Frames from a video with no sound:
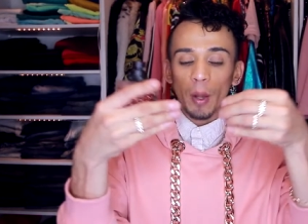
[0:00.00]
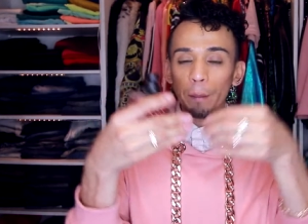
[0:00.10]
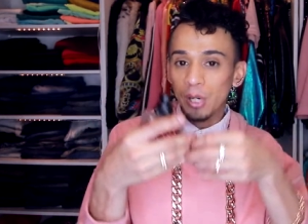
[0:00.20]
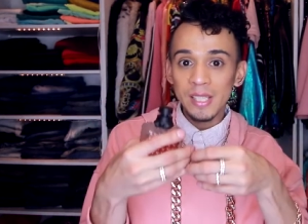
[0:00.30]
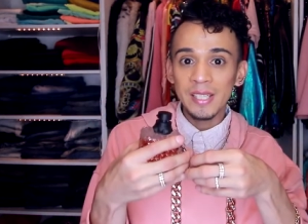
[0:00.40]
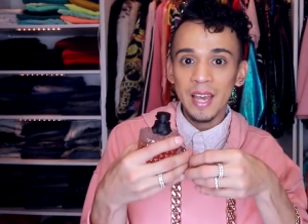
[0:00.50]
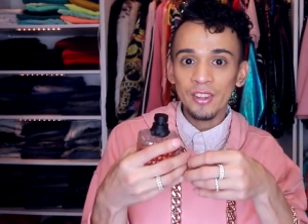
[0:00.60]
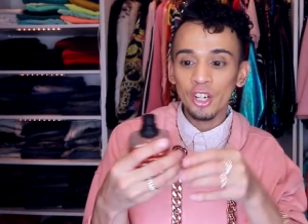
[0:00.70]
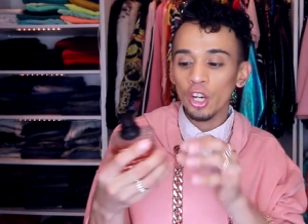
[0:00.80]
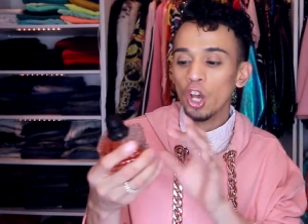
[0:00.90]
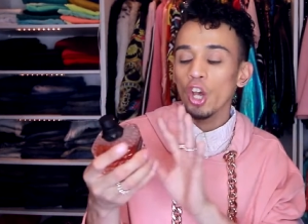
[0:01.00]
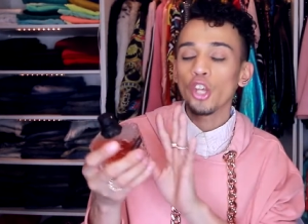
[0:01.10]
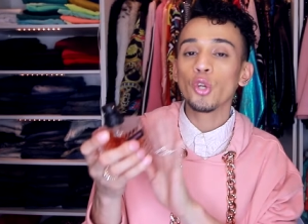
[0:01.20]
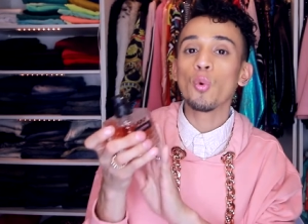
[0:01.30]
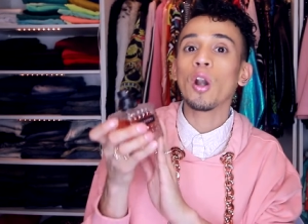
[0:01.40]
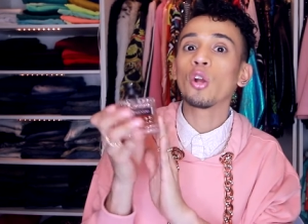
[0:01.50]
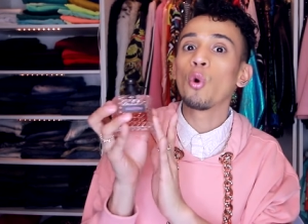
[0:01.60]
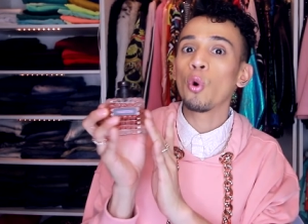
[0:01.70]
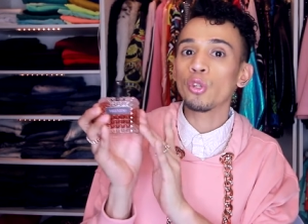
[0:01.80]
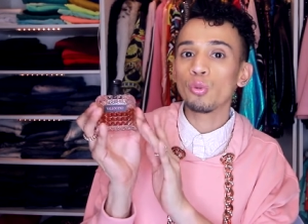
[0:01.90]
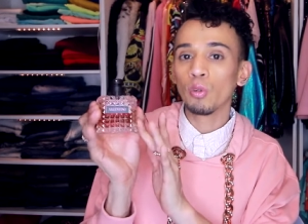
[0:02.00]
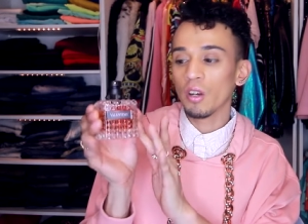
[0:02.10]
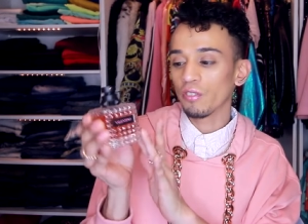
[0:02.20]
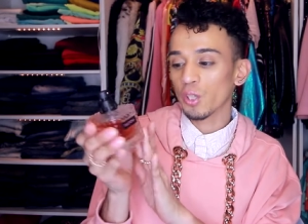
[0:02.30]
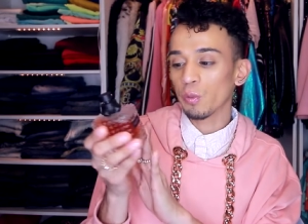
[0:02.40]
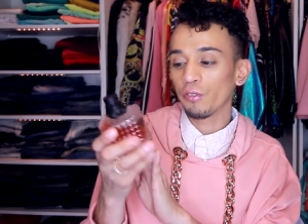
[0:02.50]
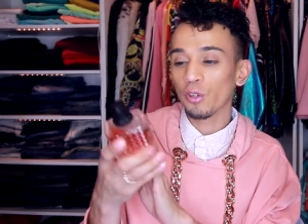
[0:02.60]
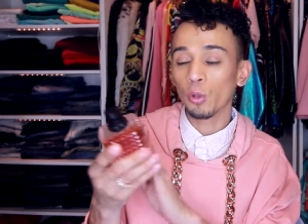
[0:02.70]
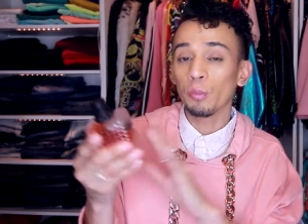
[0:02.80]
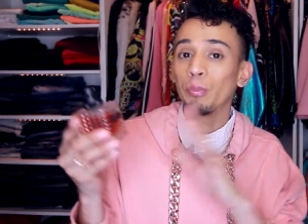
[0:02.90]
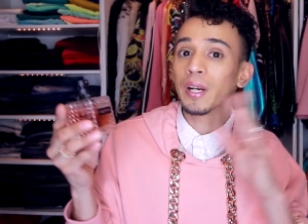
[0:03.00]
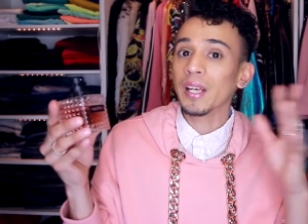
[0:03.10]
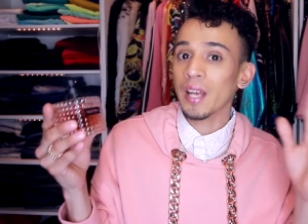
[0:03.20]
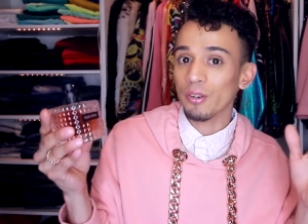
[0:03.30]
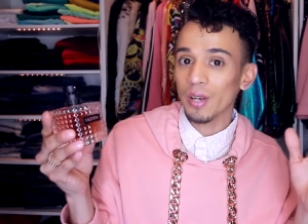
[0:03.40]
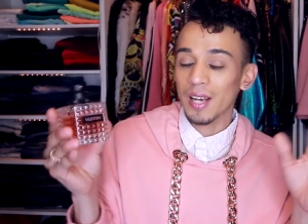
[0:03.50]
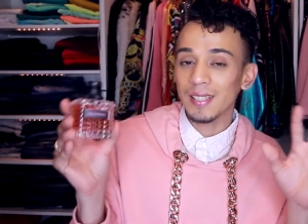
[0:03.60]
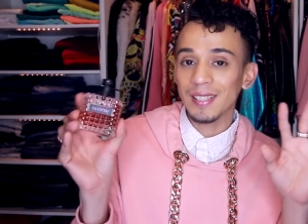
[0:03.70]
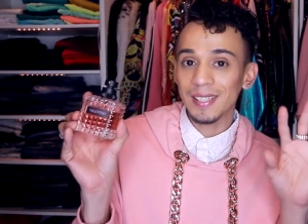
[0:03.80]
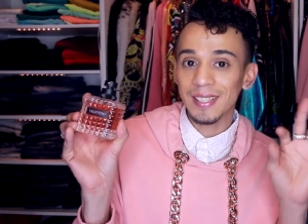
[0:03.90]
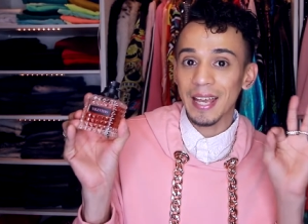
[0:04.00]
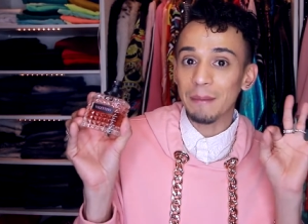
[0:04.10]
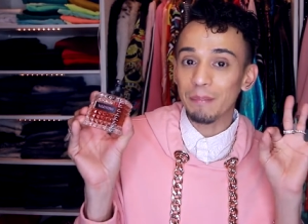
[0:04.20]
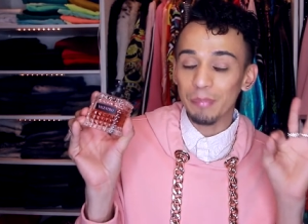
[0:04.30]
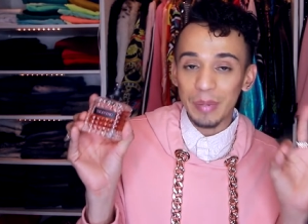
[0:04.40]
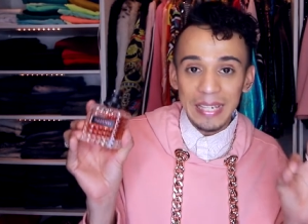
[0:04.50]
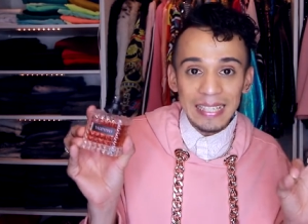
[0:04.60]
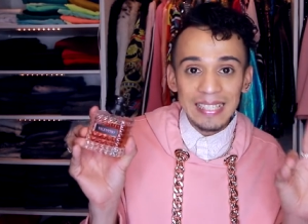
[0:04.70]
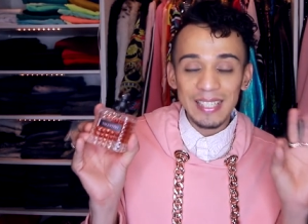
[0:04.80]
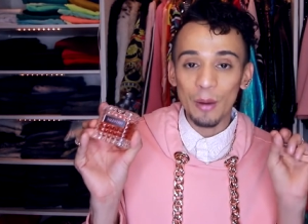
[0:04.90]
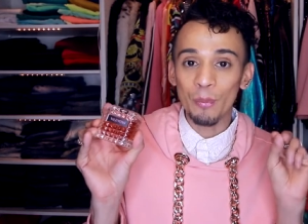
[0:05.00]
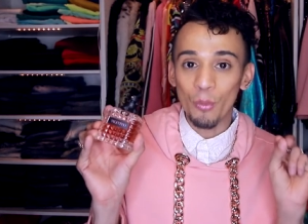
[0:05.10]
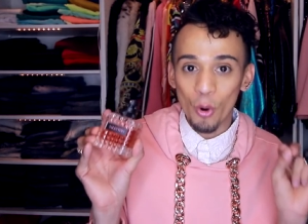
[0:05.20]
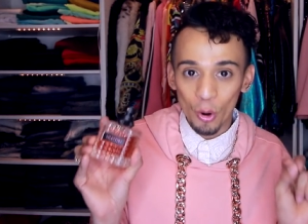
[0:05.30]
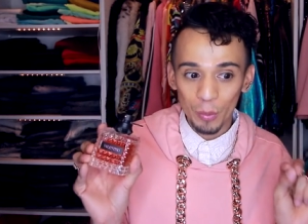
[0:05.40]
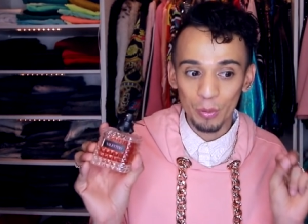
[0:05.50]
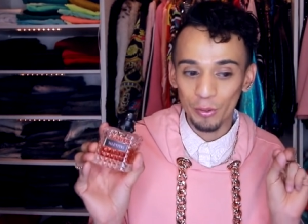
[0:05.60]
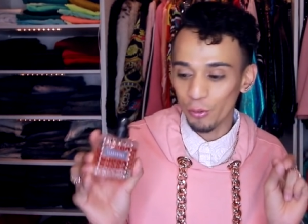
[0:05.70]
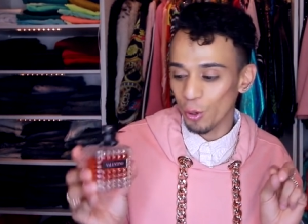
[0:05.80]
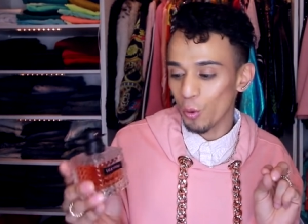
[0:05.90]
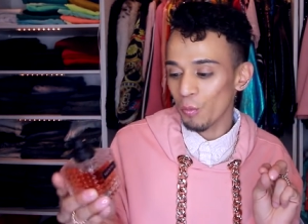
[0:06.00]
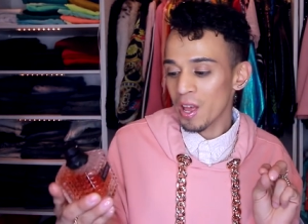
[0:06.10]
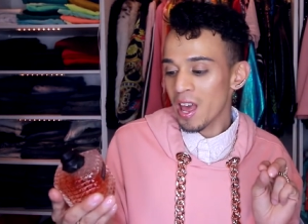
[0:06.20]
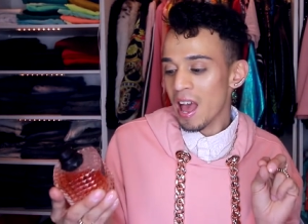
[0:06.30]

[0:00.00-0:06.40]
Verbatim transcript: put together, you are going to love this perfume. But again, you guys, this is a beast mode perfume.